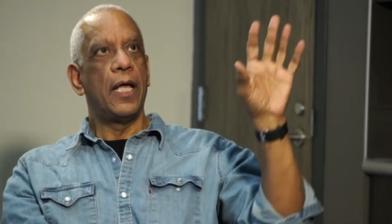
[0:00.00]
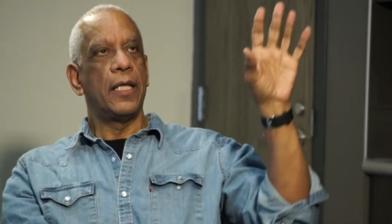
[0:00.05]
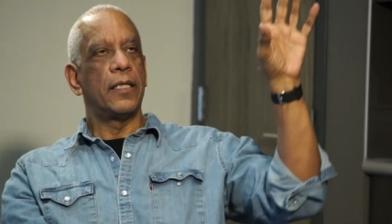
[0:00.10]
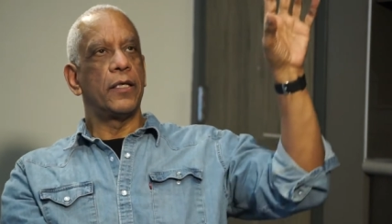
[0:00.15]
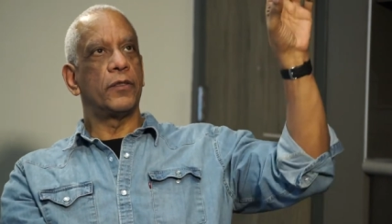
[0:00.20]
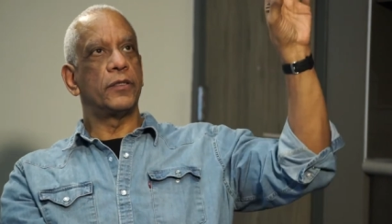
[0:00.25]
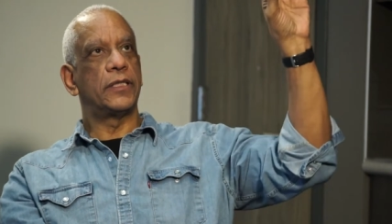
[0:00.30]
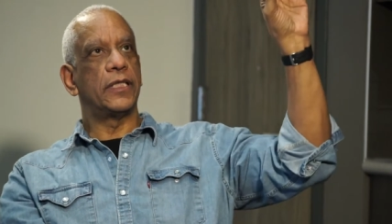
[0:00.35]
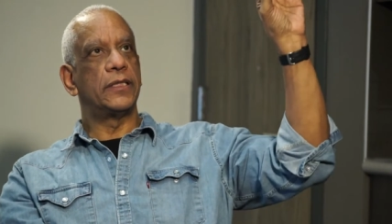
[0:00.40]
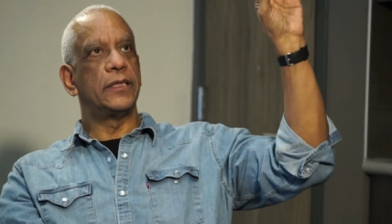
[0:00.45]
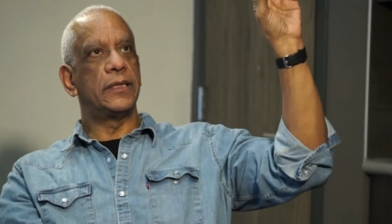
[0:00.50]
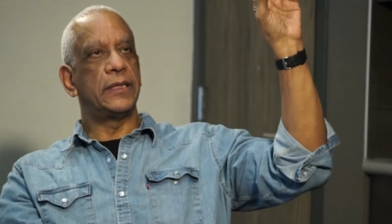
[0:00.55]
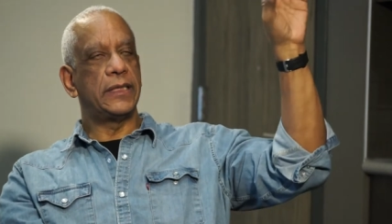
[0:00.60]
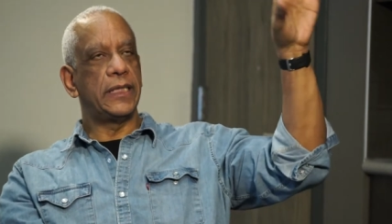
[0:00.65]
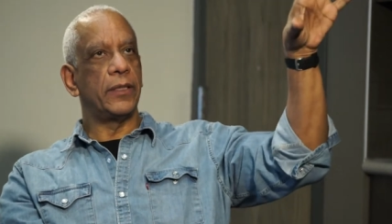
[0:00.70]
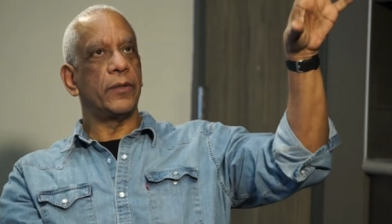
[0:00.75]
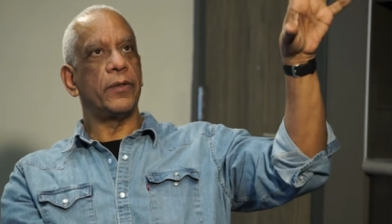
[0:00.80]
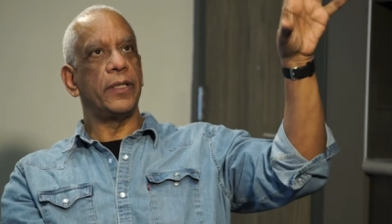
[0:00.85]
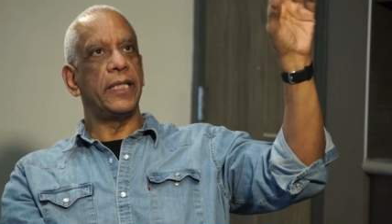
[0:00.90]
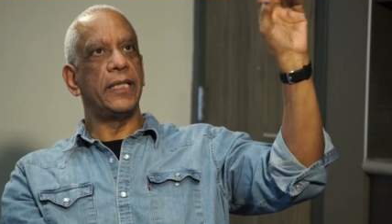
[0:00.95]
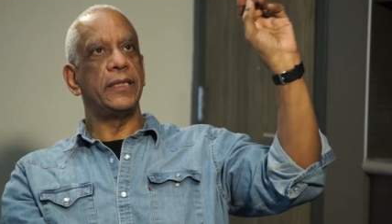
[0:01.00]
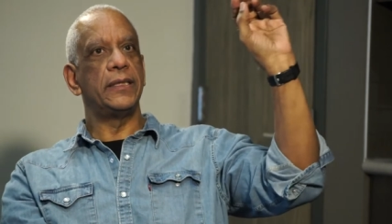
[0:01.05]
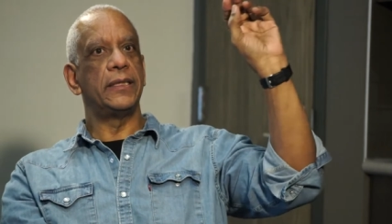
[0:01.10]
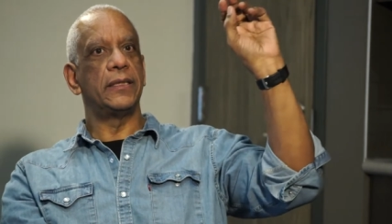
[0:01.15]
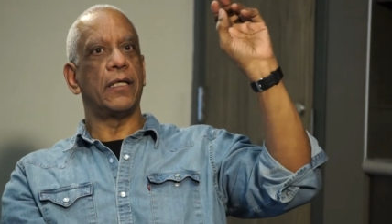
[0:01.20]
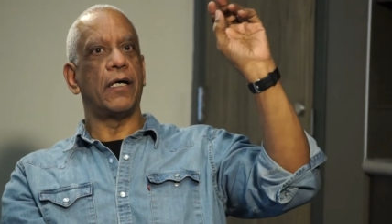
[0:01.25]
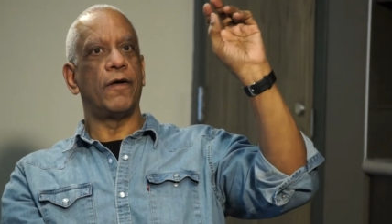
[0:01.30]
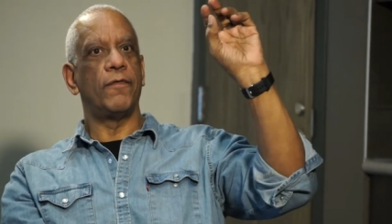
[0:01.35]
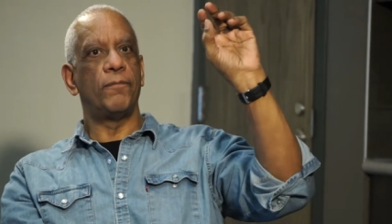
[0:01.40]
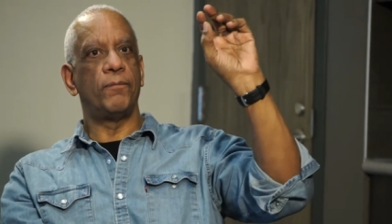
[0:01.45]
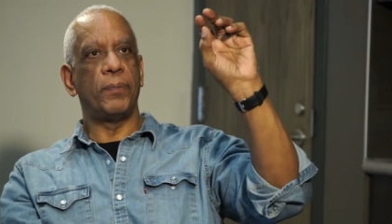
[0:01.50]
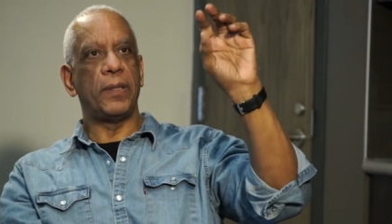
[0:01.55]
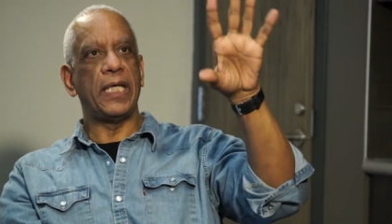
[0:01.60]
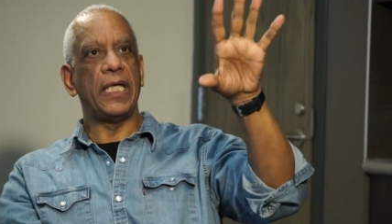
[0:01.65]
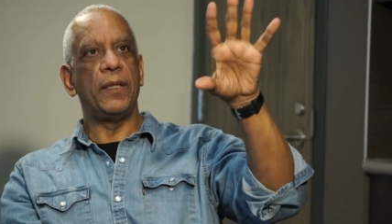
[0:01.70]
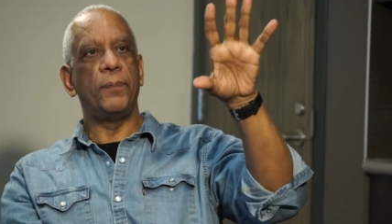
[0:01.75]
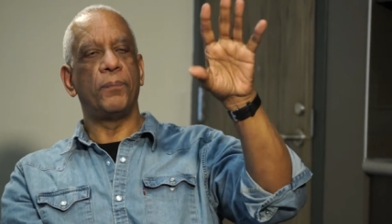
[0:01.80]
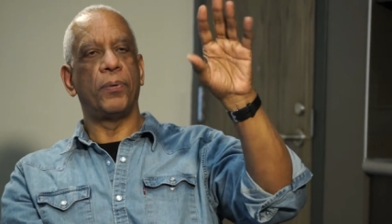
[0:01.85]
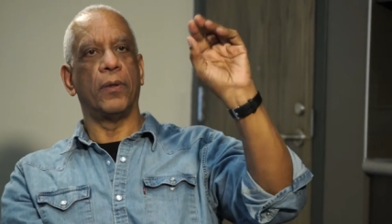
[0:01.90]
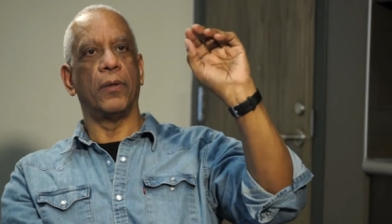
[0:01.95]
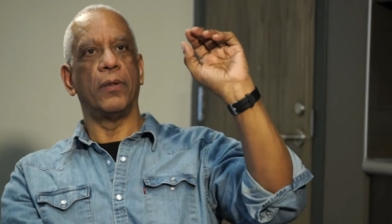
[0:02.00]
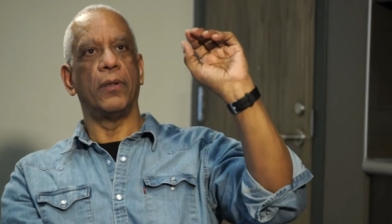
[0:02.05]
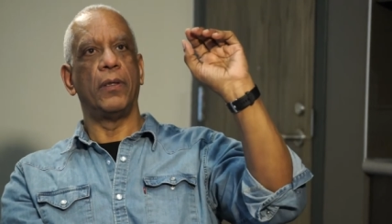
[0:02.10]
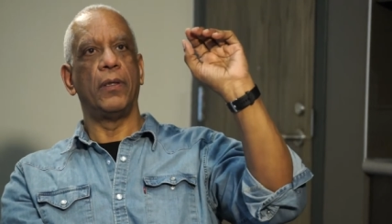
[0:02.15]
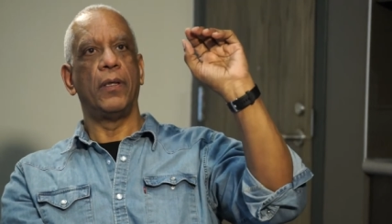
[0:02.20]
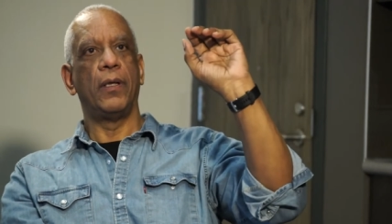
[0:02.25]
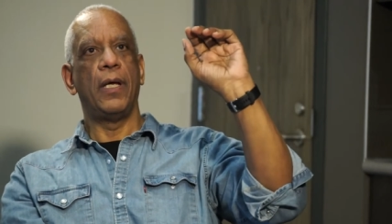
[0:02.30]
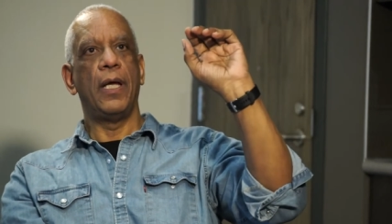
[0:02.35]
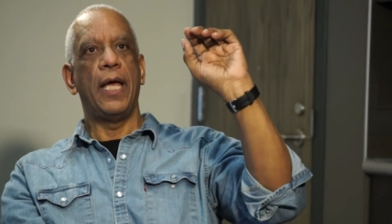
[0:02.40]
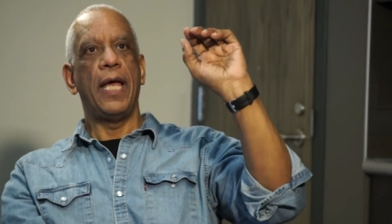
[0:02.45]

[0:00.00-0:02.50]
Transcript: there's a series of people.